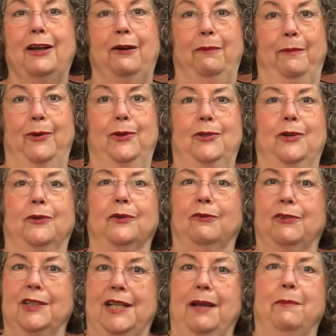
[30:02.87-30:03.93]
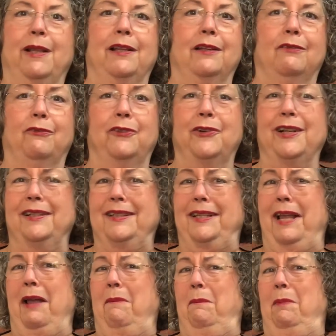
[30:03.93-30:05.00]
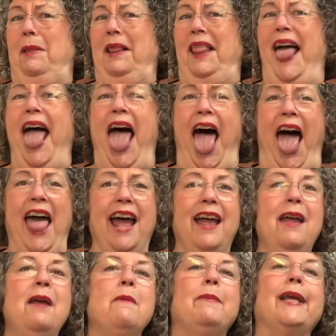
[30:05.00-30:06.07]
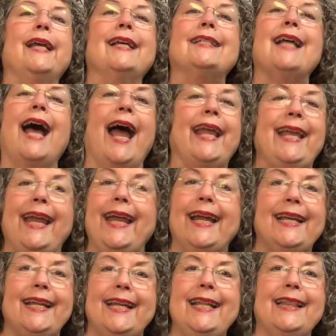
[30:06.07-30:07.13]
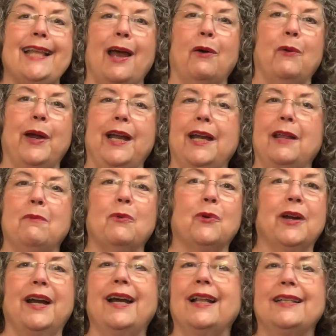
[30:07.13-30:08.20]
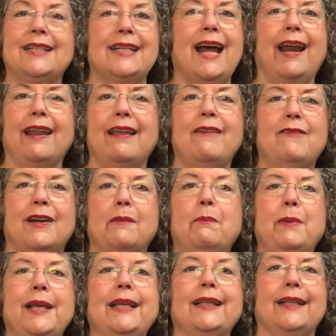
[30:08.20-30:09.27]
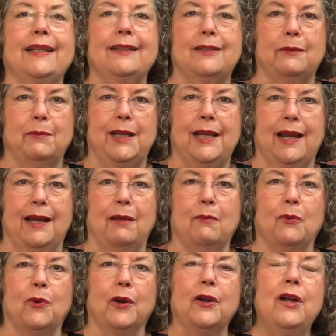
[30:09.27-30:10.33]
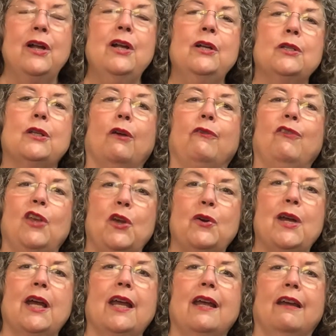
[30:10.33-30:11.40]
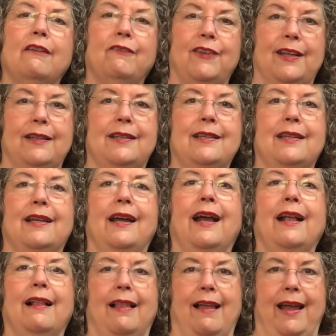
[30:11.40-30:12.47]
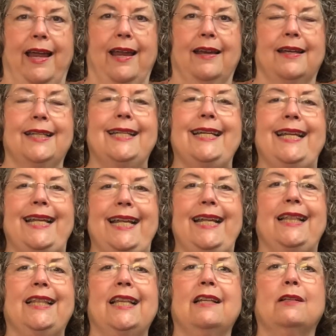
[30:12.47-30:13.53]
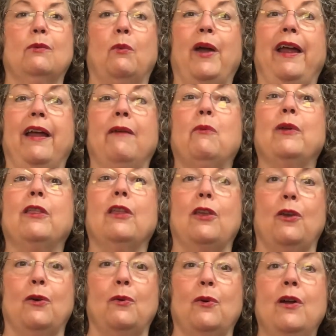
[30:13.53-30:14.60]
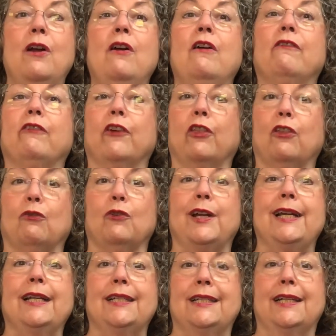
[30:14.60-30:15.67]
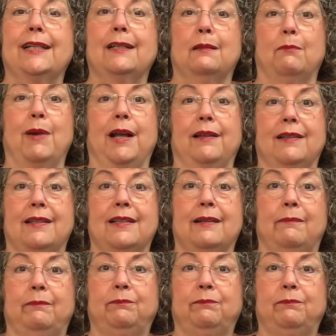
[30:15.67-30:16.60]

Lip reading: commercials for some of this food, it's like blah, because I can't eat that way anymore, and it's not even appealing to me anymore. So if you can convince a client to eat this way with you for 3 to 6 months,